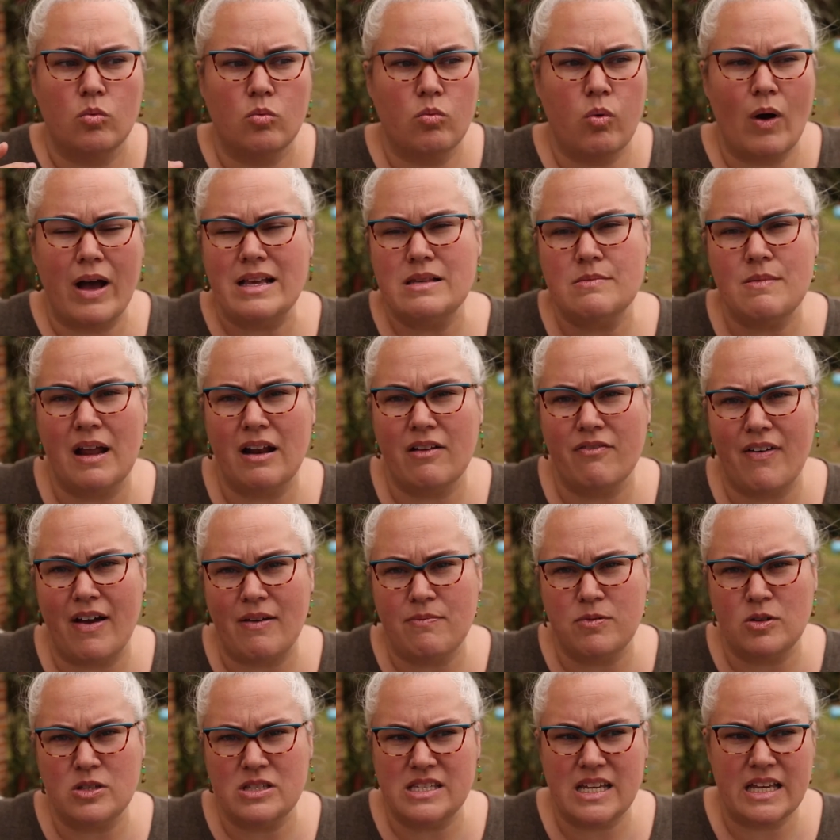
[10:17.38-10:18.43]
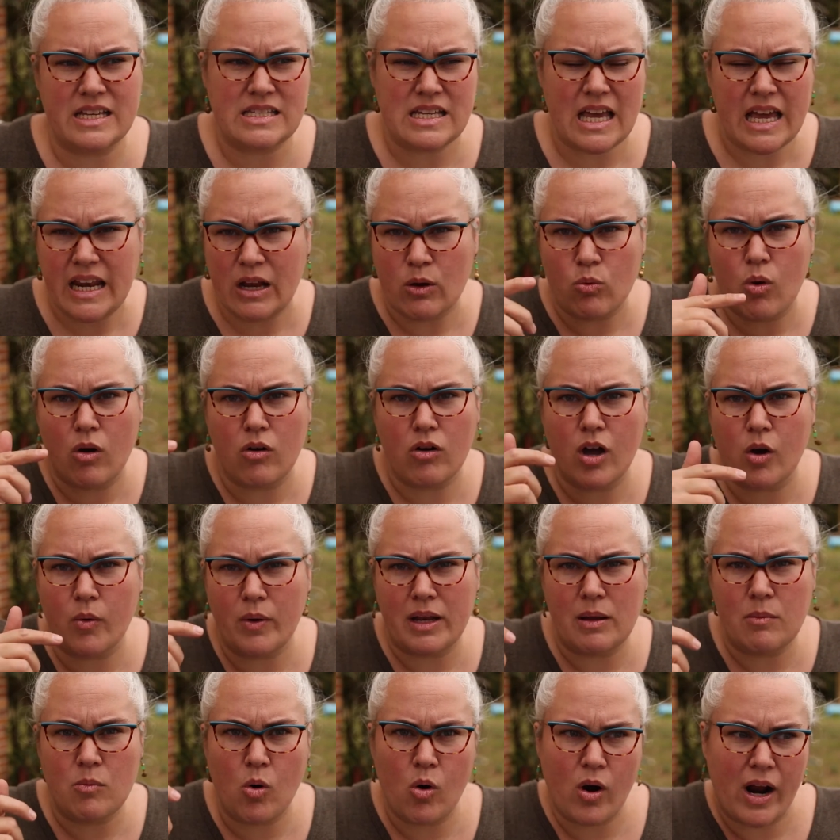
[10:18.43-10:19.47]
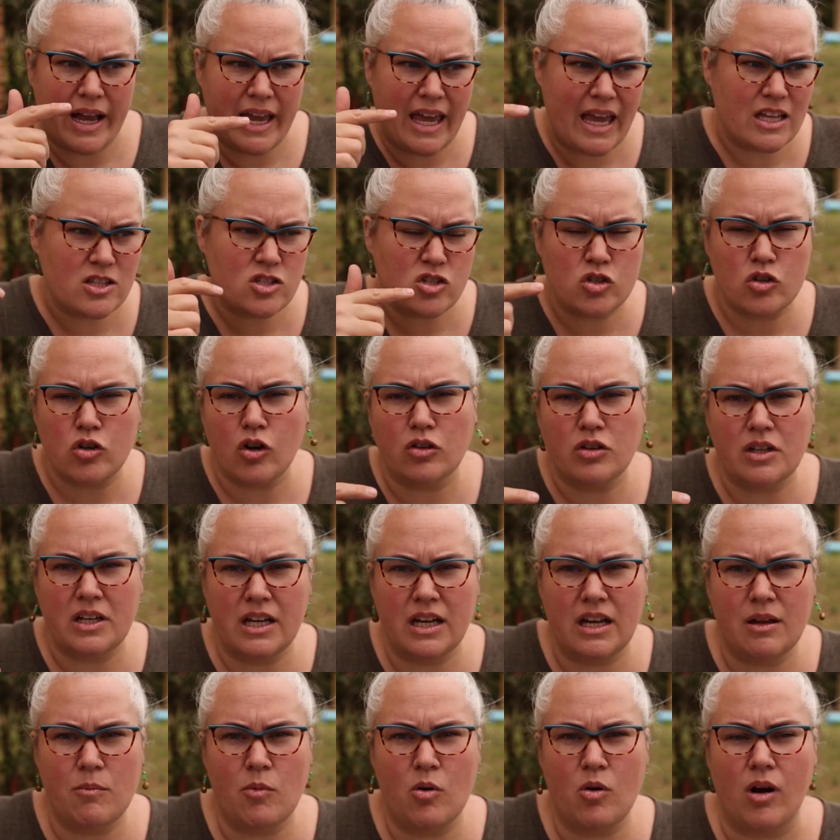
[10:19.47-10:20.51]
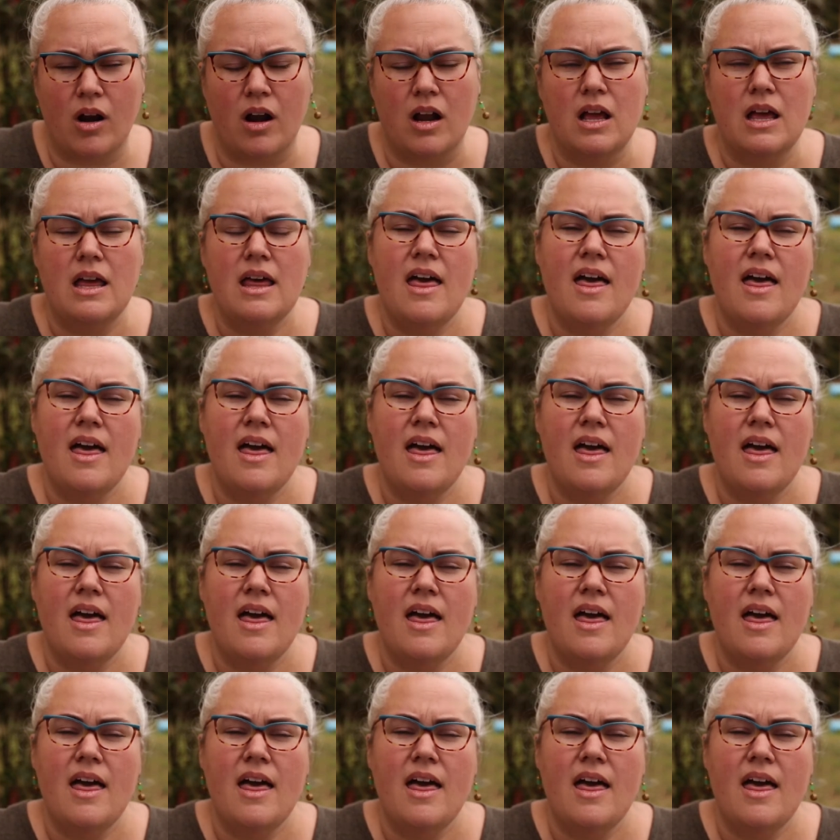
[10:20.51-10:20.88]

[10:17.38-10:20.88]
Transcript: why is mine at 5.6 and it won't go anymore? I can't scroll it anymore.